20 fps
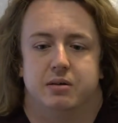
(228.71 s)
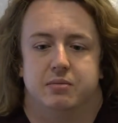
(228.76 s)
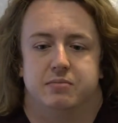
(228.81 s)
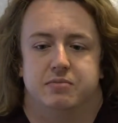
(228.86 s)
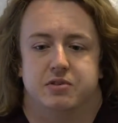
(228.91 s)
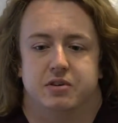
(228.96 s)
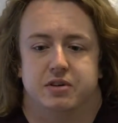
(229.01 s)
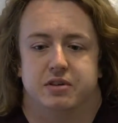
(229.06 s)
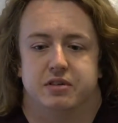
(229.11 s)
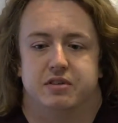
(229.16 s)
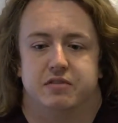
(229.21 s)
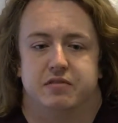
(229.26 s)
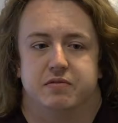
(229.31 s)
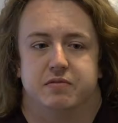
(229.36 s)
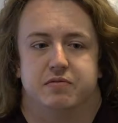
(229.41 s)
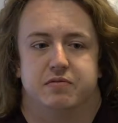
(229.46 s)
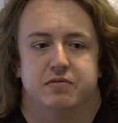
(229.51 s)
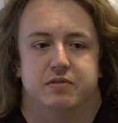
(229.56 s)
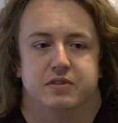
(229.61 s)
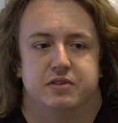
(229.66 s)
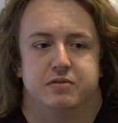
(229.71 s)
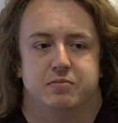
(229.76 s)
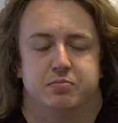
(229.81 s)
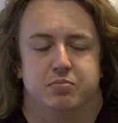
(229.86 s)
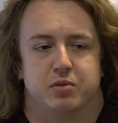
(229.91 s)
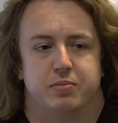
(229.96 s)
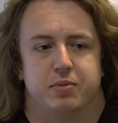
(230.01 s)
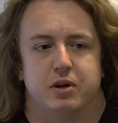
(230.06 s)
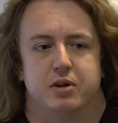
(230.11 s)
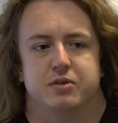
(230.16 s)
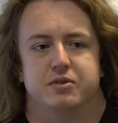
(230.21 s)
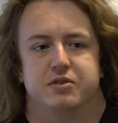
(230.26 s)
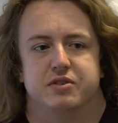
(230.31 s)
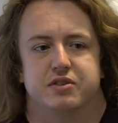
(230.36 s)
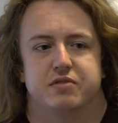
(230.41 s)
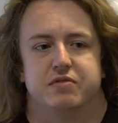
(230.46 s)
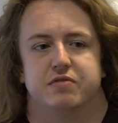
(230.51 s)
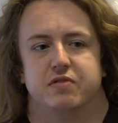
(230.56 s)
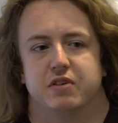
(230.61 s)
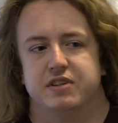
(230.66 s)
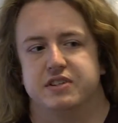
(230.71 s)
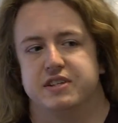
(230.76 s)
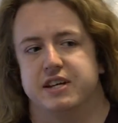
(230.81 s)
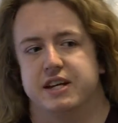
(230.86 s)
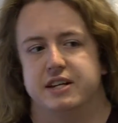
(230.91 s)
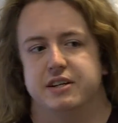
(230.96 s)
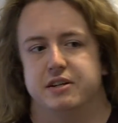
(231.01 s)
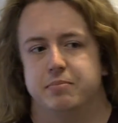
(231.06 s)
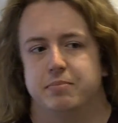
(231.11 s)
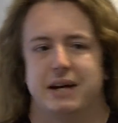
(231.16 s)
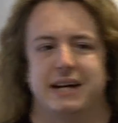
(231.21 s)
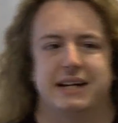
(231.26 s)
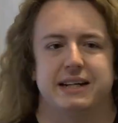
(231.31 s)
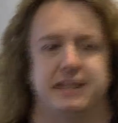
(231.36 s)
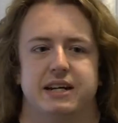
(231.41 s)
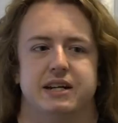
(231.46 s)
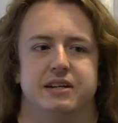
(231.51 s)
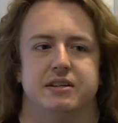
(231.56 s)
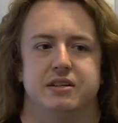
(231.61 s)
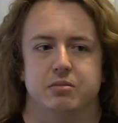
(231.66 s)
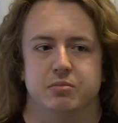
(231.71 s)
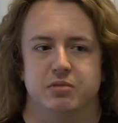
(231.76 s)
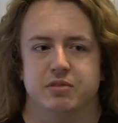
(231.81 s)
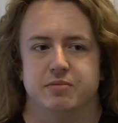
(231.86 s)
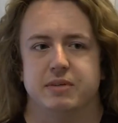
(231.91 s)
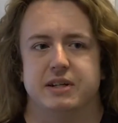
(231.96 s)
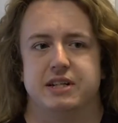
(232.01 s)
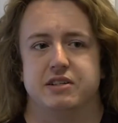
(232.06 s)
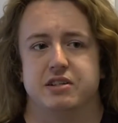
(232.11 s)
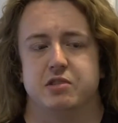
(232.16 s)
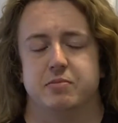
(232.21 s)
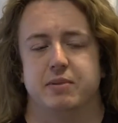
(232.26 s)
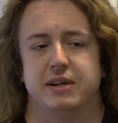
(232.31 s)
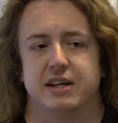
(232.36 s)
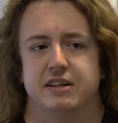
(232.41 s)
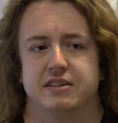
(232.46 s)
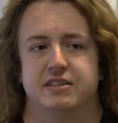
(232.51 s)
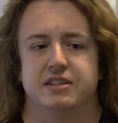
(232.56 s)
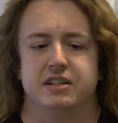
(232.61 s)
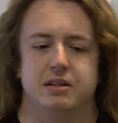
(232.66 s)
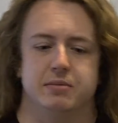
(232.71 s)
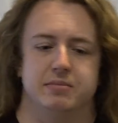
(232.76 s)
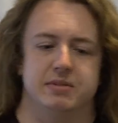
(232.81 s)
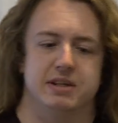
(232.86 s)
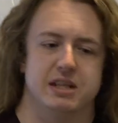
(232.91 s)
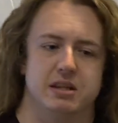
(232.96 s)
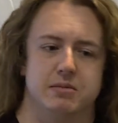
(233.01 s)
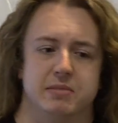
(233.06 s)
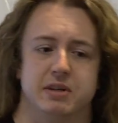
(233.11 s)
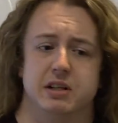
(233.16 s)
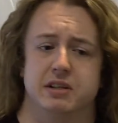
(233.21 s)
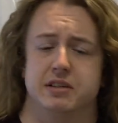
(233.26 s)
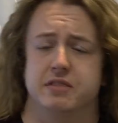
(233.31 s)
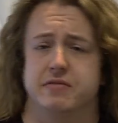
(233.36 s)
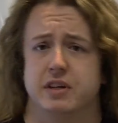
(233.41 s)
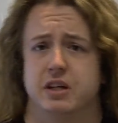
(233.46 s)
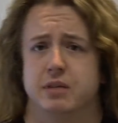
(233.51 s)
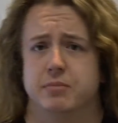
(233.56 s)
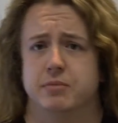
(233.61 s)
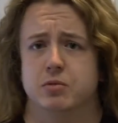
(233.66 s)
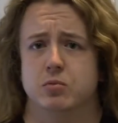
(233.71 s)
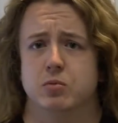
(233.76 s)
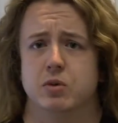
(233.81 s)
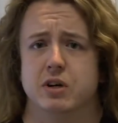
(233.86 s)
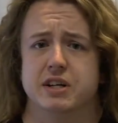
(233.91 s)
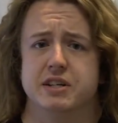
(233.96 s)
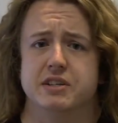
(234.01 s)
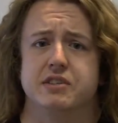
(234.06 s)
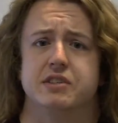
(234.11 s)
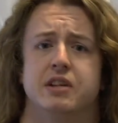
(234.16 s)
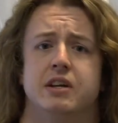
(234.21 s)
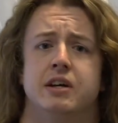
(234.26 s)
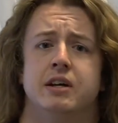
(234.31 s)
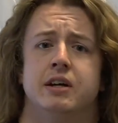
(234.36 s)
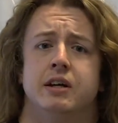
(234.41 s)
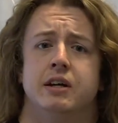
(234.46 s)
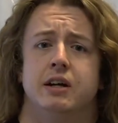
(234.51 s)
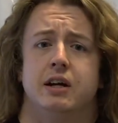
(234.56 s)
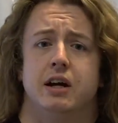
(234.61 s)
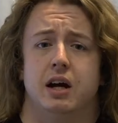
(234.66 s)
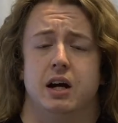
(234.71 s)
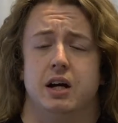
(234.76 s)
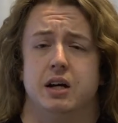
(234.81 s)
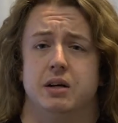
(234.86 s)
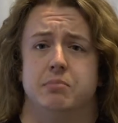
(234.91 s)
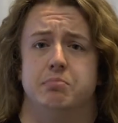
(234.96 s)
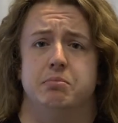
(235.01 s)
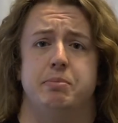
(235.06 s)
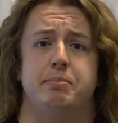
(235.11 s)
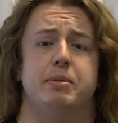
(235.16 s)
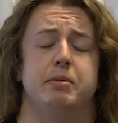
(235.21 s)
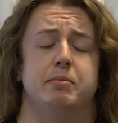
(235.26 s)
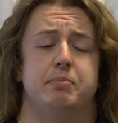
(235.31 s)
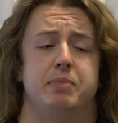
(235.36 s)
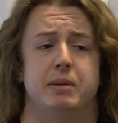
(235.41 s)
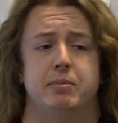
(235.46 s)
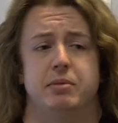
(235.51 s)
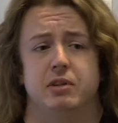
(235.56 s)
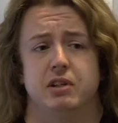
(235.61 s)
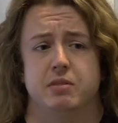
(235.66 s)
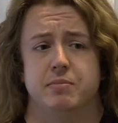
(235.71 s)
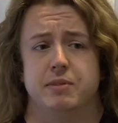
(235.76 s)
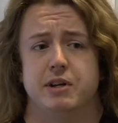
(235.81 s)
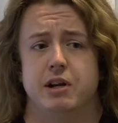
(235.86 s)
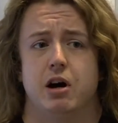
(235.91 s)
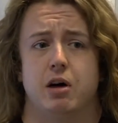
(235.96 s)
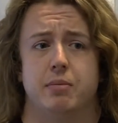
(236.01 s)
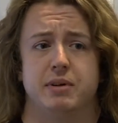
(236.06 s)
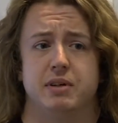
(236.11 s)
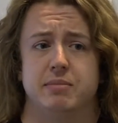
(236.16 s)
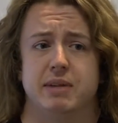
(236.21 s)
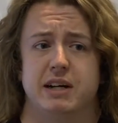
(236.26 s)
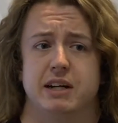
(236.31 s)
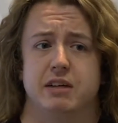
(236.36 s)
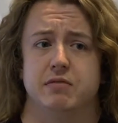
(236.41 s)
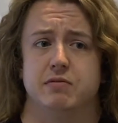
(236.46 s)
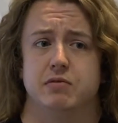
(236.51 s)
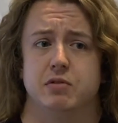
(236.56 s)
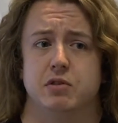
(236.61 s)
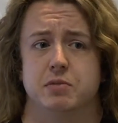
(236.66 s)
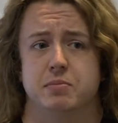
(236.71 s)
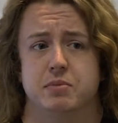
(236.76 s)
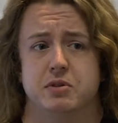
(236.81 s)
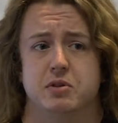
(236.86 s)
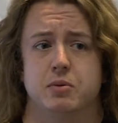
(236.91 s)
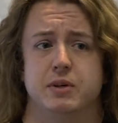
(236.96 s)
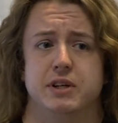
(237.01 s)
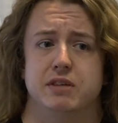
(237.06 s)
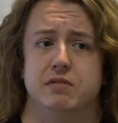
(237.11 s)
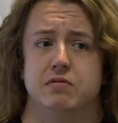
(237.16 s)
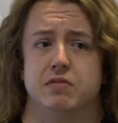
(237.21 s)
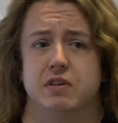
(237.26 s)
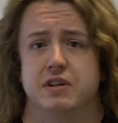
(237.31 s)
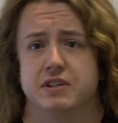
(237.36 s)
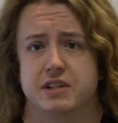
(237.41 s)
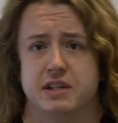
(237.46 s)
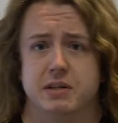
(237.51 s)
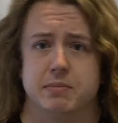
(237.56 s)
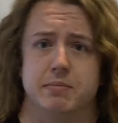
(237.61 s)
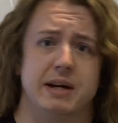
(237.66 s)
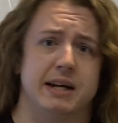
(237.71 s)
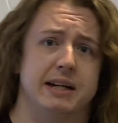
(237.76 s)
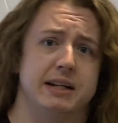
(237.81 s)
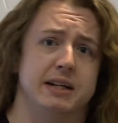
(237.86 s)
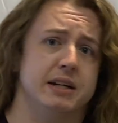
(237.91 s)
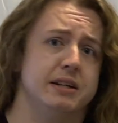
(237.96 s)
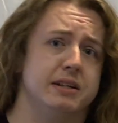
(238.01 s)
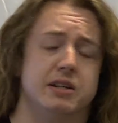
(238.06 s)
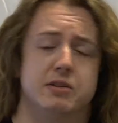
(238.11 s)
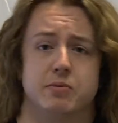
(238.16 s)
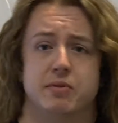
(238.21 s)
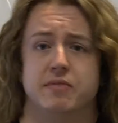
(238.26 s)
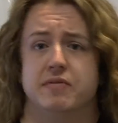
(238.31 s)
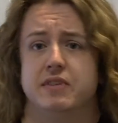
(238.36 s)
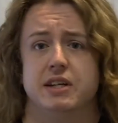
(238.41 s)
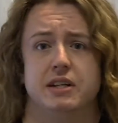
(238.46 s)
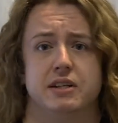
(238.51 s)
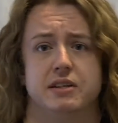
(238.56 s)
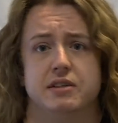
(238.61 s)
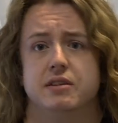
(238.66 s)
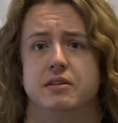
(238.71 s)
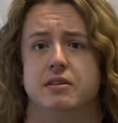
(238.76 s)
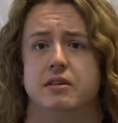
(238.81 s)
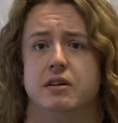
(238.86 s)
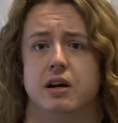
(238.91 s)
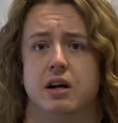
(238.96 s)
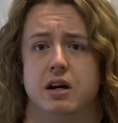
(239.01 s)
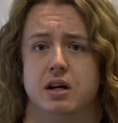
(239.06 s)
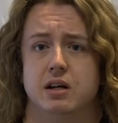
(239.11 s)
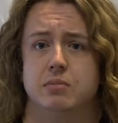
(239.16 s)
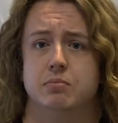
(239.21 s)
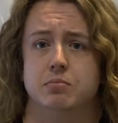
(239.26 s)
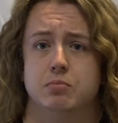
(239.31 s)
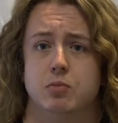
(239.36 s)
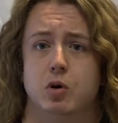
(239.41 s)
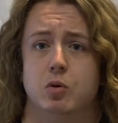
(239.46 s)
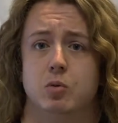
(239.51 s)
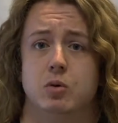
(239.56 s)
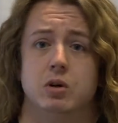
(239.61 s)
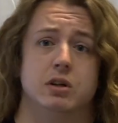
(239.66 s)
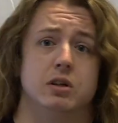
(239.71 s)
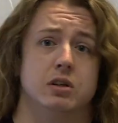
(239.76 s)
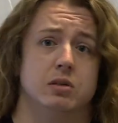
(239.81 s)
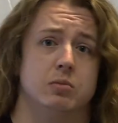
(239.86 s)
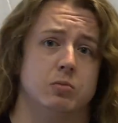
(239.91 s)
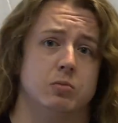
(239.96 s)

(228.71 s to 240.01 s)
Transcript: sort of proposed front end and back end, and we've managed to split our team down the middle development wise. But people have been hopping back and forth between front end and back end as we've needed more work on